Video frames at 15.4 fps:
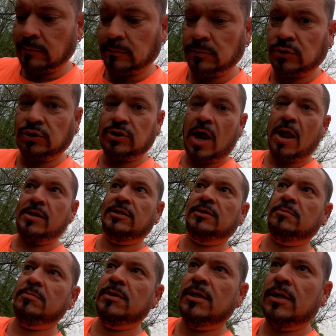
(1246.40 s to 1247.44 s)
I'm standing
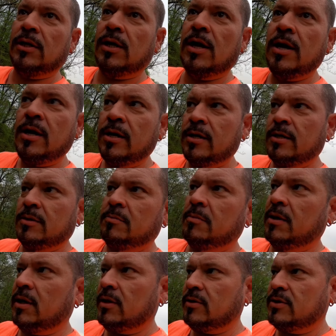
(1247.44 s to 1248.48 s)
in the middle
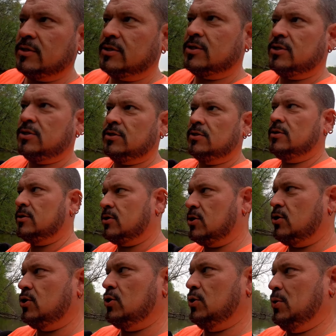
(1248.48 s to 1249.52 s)
middle of this ca
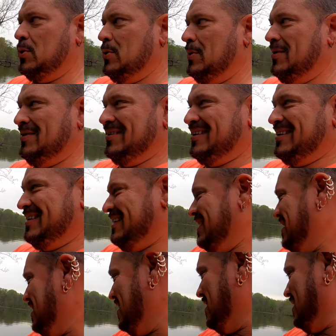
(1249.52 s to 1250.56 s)
canoe.
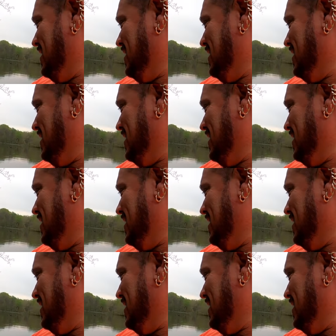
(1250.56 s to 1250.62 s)
Huh.